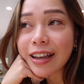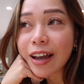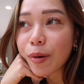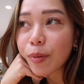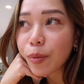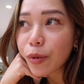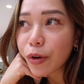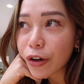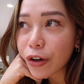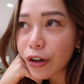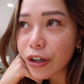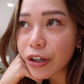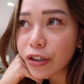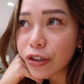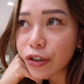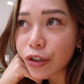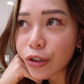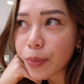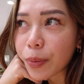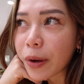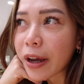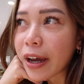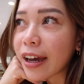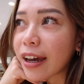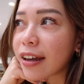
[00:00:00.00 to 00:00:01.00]
Summer in
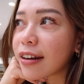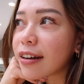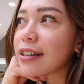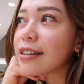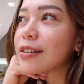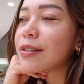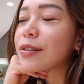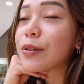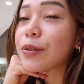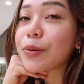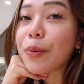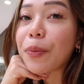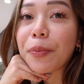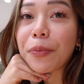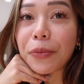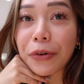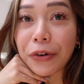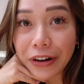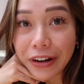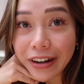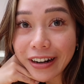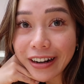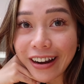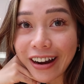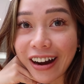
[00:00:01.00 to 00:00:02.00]
Japan is
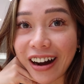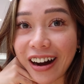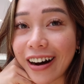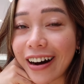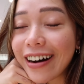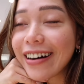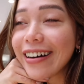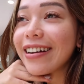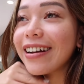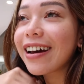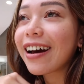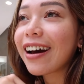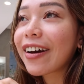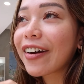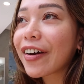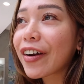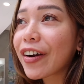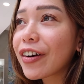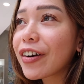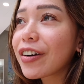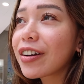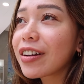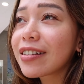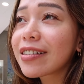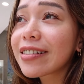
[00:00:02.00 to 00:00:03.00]
pretty hot
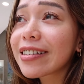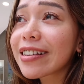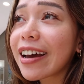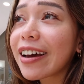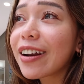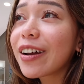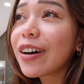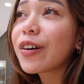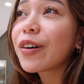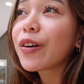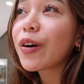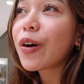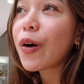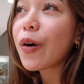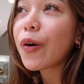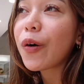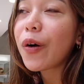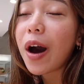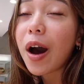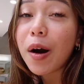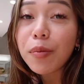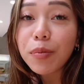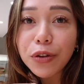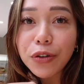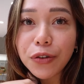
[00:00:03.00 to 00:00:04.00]
heard it's gonna go
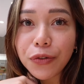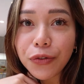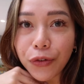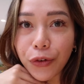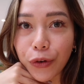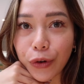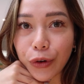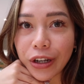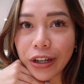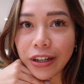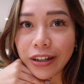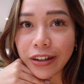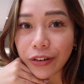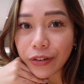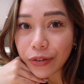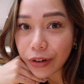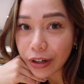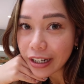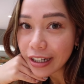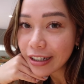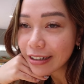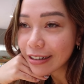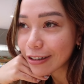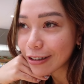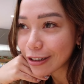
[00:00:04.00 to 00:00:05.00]
up to 40
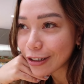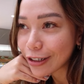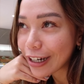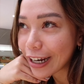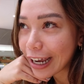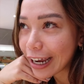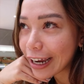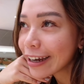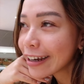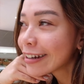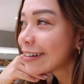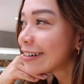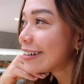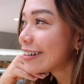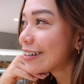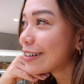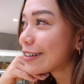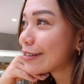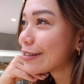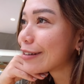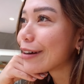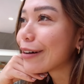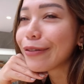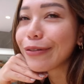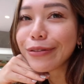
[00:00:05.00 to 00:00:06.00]
degree today.
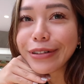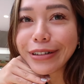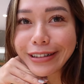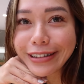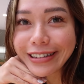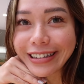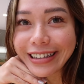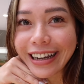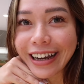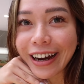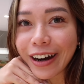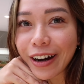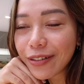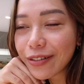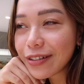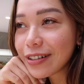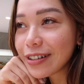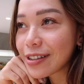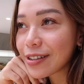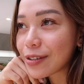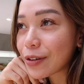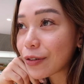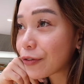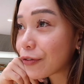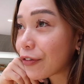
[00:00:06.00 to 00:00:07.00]
So we'll see how we'll
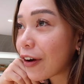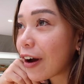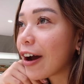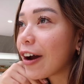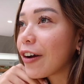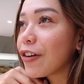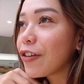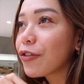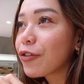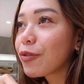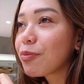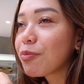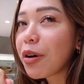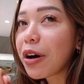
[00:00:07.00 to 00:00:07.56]
survive.